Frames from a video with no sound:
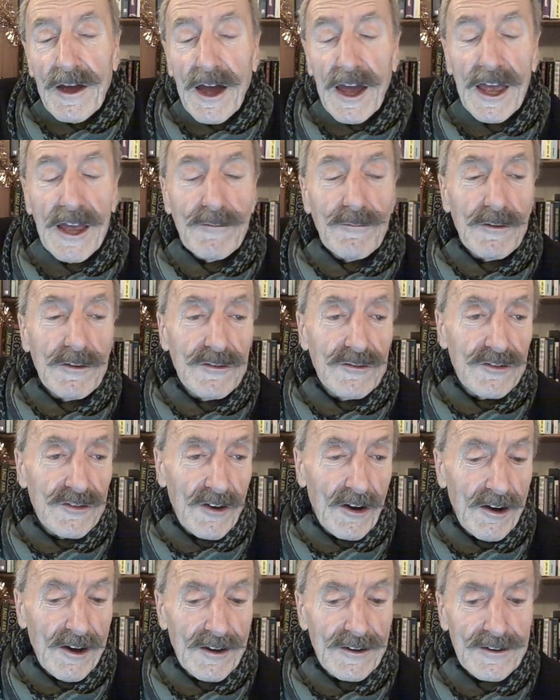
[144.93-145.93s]
Even
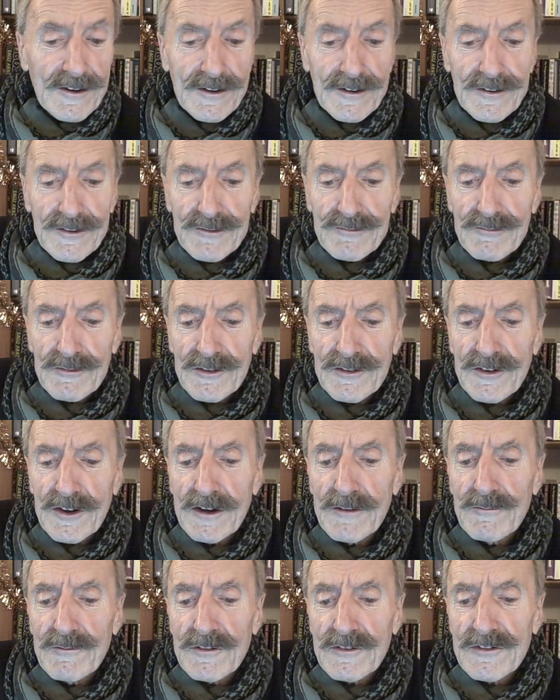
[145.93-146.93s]
China has
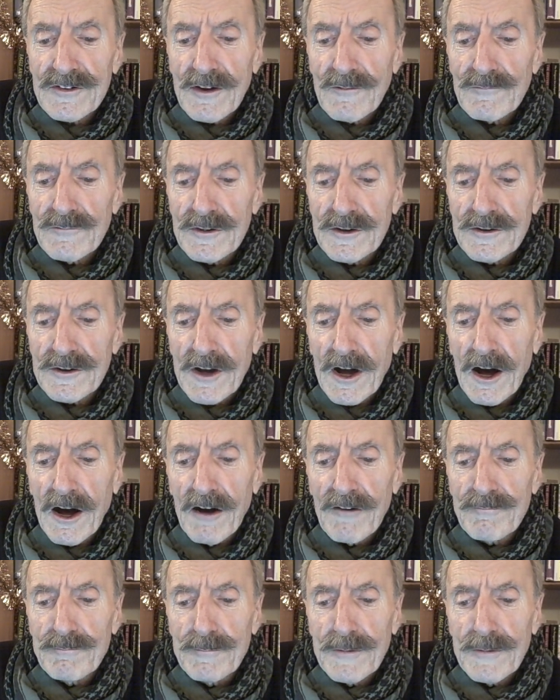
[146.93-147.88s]
received £7.5